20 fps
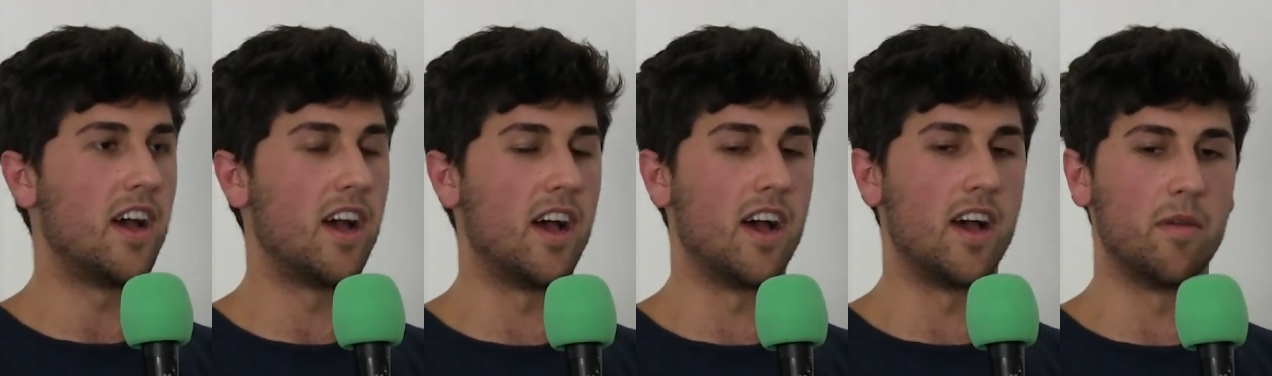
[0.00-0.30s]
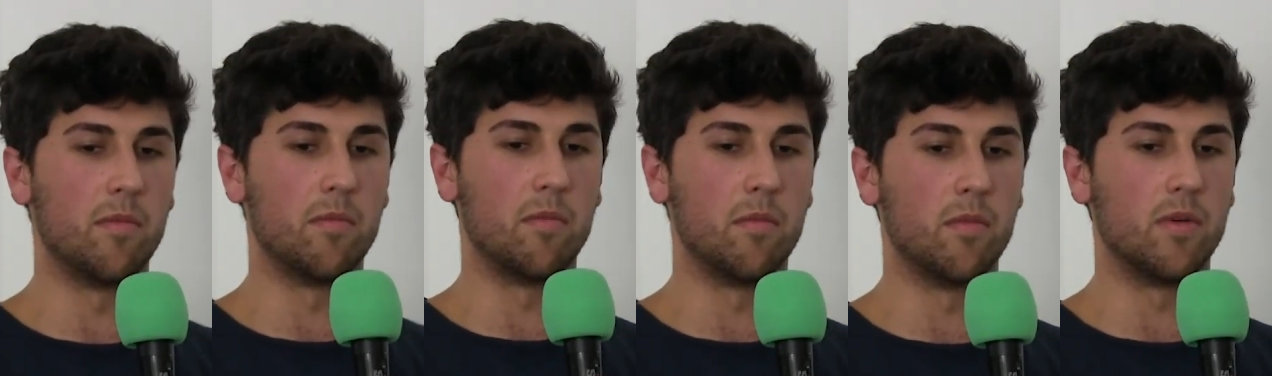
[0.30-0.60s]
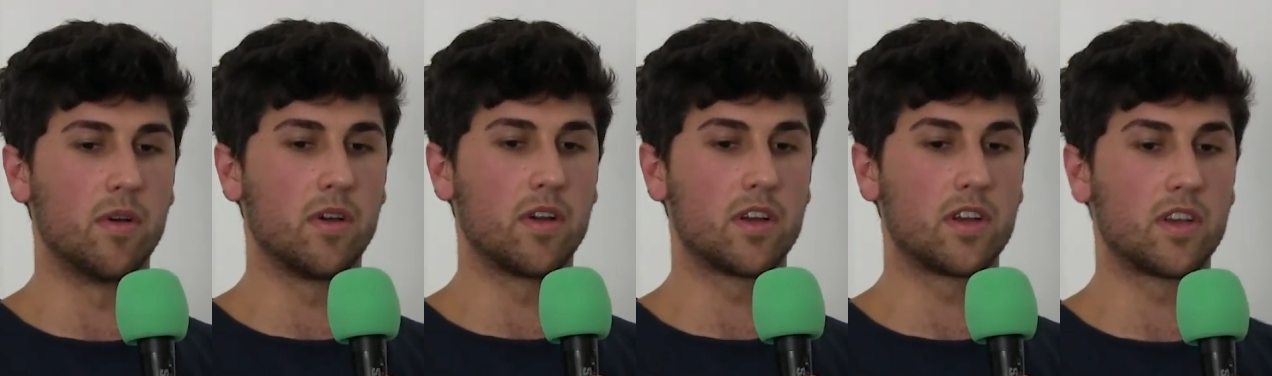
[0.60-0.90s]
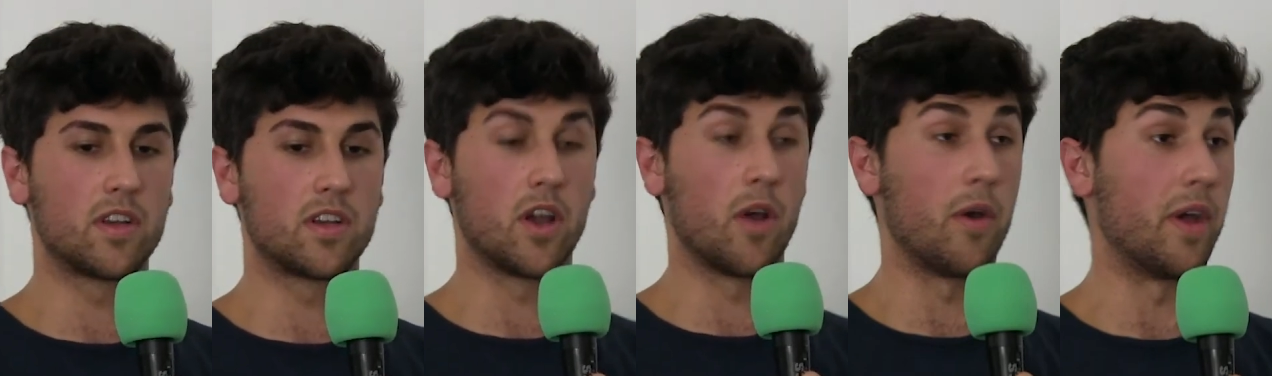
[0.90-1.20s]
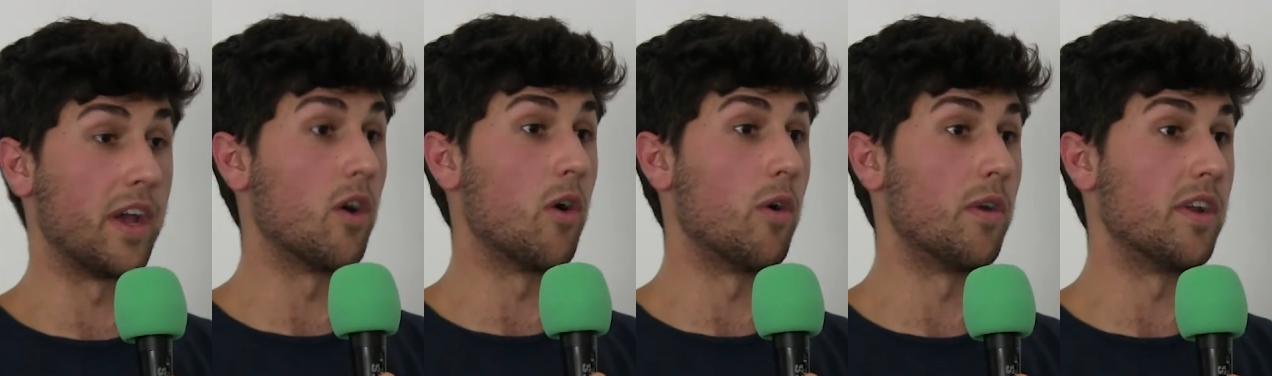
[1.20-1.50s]
um,
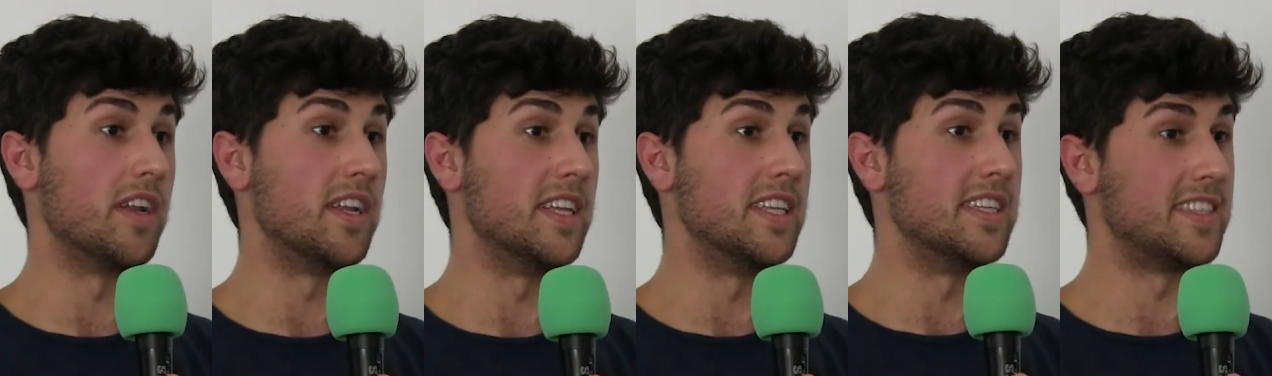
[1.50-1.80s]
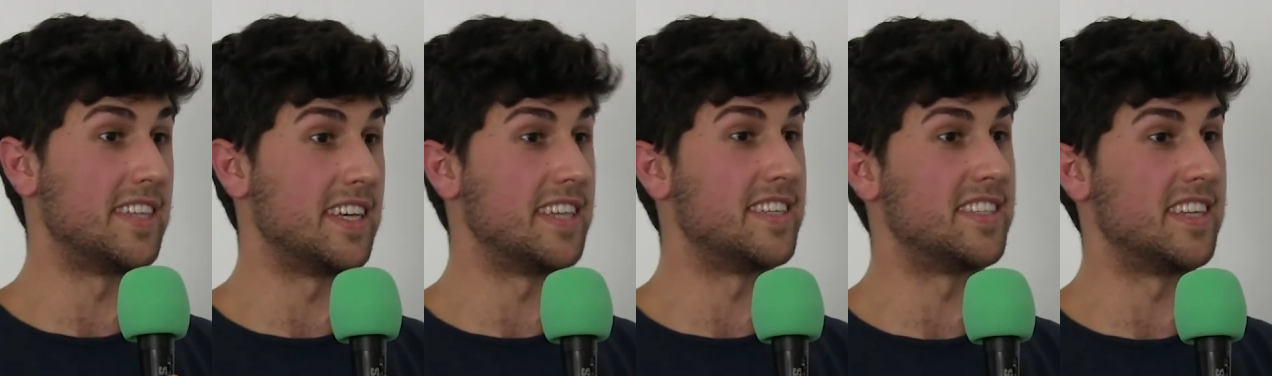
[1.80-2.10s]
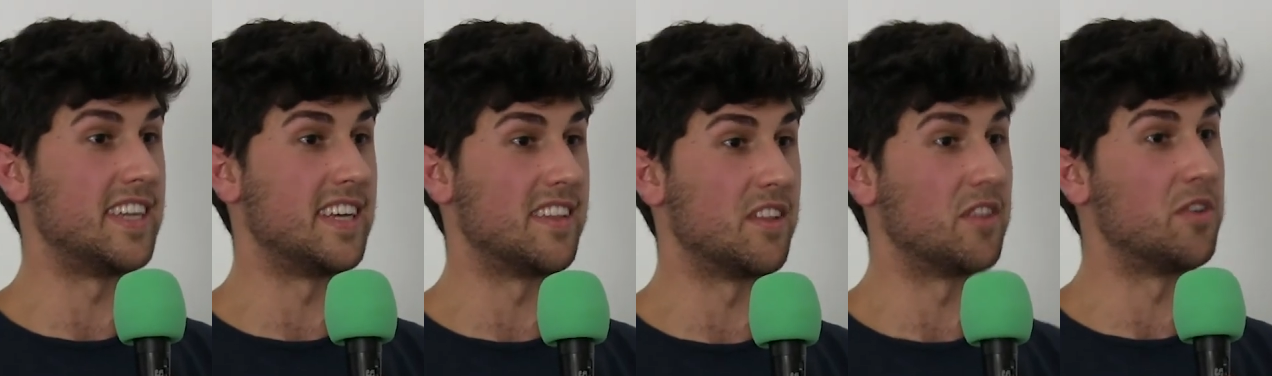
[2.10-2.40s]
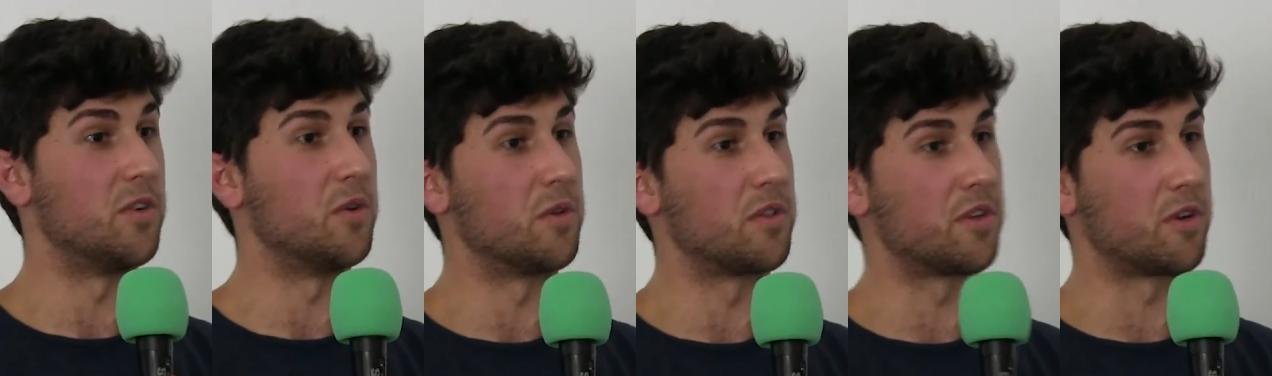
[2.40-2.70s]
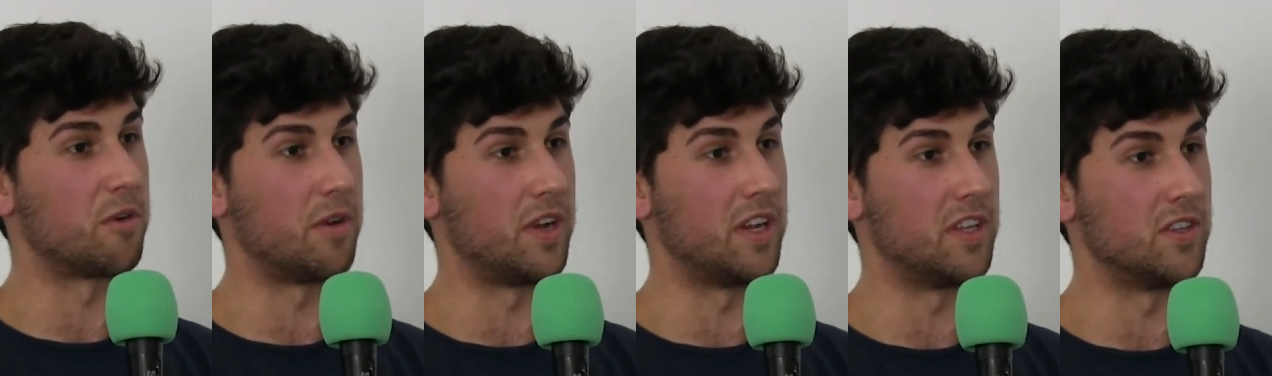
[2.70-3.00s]
going on and insisting that the
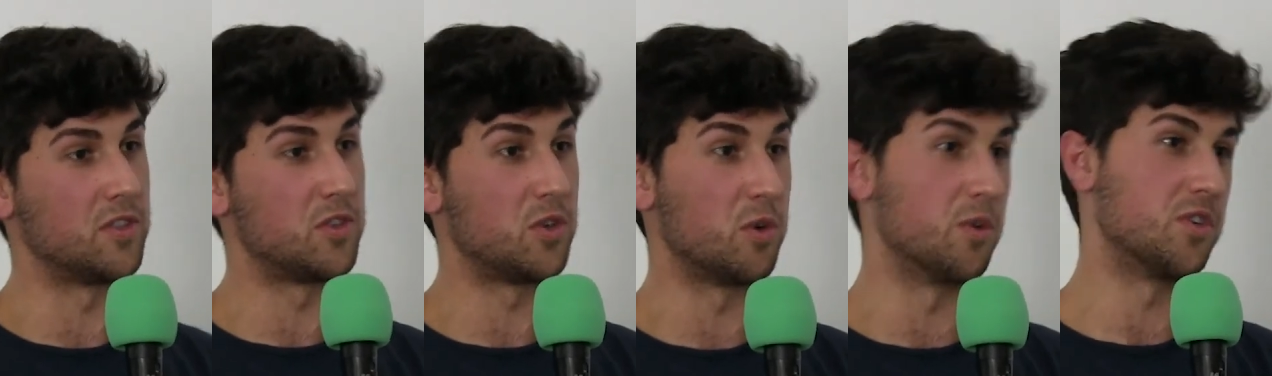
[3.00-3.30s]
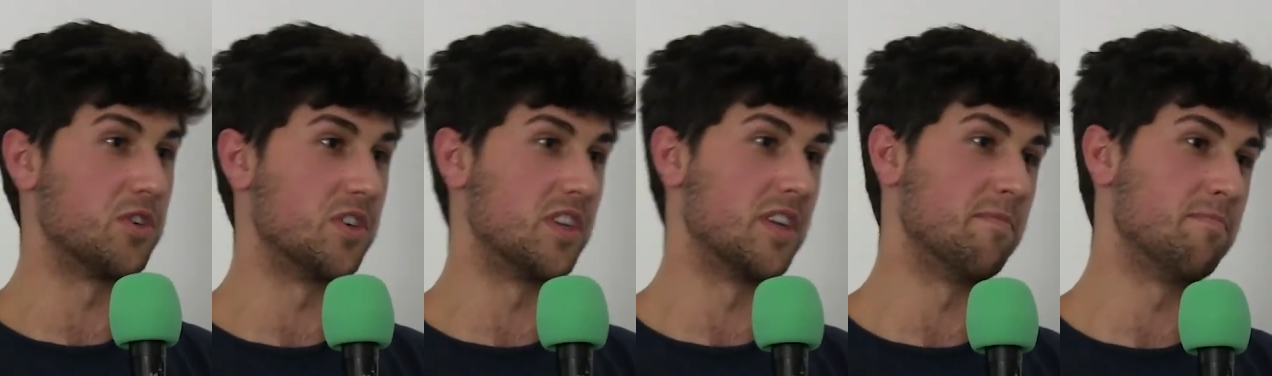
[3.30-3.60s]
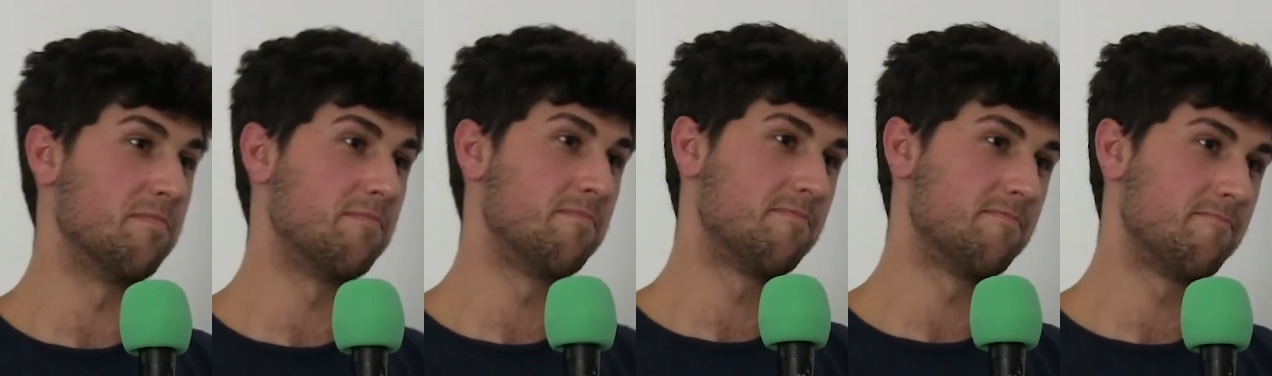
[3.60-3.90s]
North Koreans tortured him?